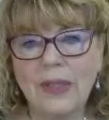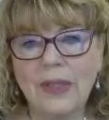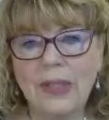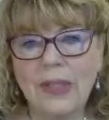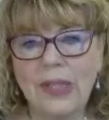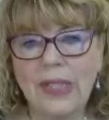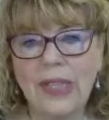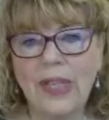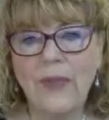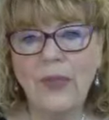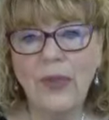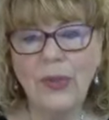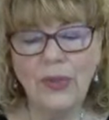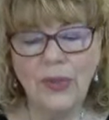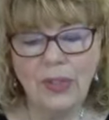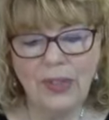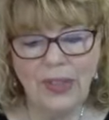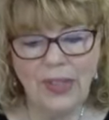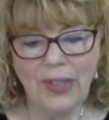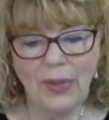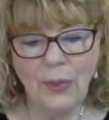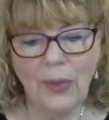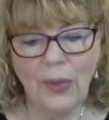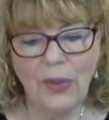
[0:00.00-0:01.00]
To leave you
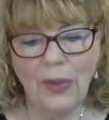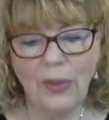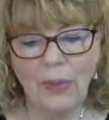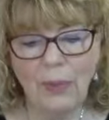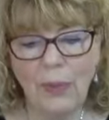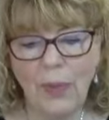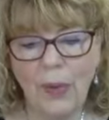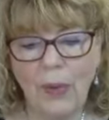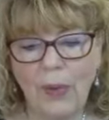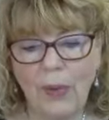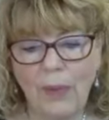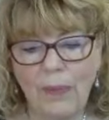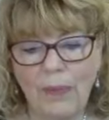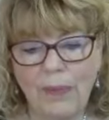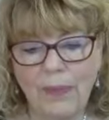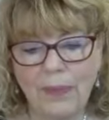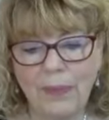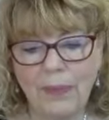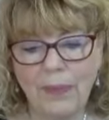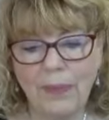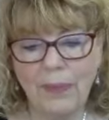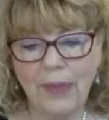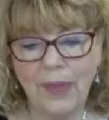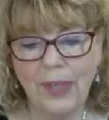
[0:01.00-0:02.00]
today with a poem,
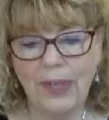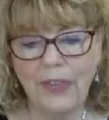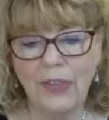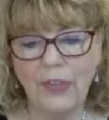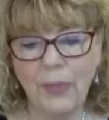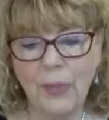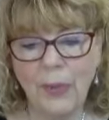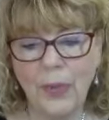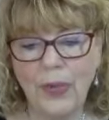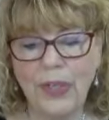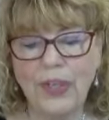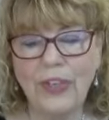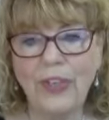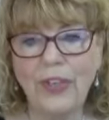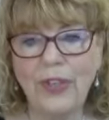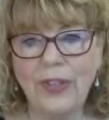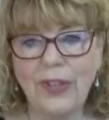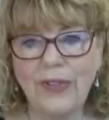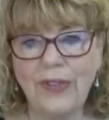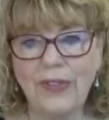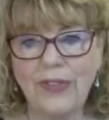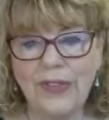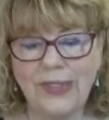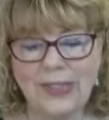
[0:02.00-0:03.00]

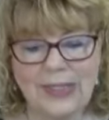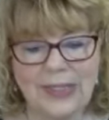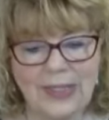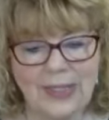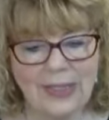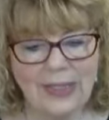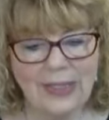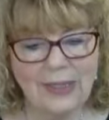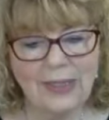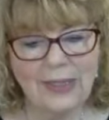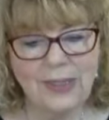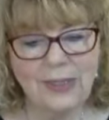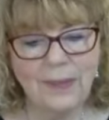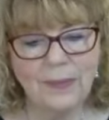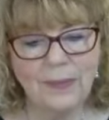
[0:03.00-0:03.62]
Inspiration of Success.